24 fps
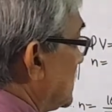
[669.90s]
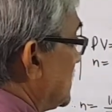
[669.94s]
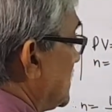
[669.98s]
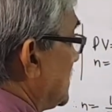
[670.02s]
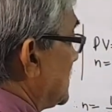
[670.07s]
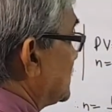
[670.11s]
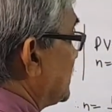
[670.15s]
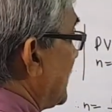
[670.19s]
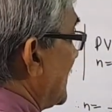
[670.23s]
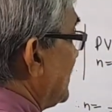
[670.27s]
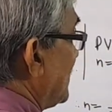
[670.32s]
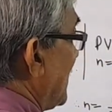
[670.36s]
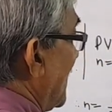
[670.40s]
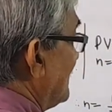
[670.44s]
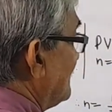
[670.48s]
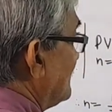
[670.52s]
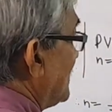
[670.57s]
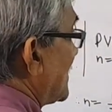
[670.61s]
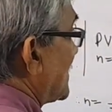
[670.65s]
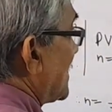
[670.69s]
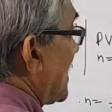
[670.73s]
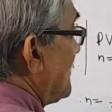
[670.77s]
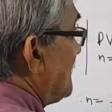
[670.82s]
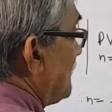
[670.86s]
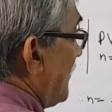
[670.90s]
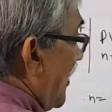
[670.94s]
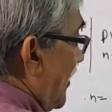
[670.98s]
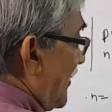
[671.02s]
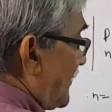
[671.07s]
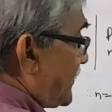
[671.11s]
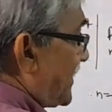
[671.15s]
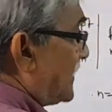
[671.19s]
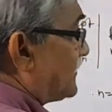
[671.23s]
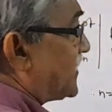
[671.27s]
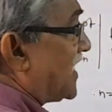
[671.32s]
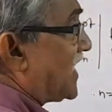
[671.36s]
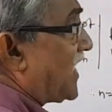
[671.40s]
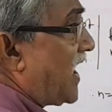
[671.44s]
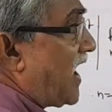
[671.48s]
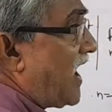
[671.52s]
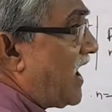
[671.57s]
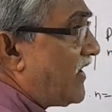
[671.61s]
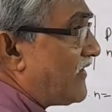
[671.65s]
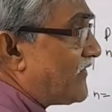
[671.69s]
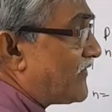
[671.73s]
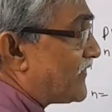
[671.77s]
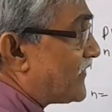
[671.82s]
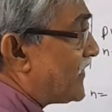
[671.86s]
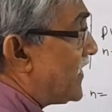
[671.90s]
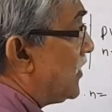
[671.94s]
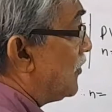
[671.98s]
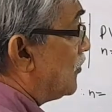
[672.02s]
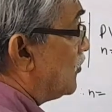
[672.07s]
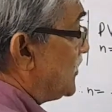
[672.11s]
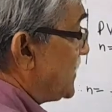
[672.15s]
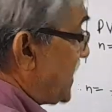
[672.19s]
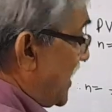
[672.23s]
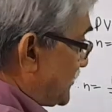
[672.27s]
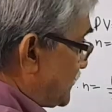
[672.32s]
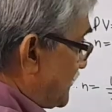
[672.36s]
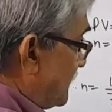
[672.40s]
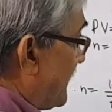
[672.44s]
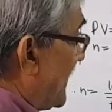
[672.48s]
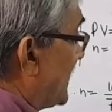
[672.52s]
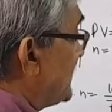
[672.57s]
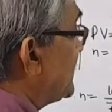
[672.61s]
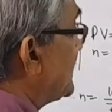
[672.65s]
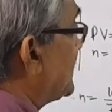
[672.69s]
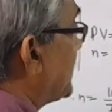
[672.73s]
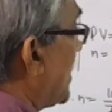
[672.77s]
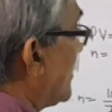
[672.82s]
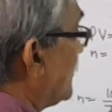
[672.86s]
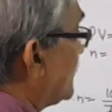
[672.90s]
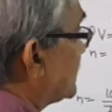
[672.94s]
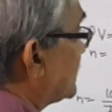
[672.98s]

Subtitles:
The number of moles of the gas, we have to find it out,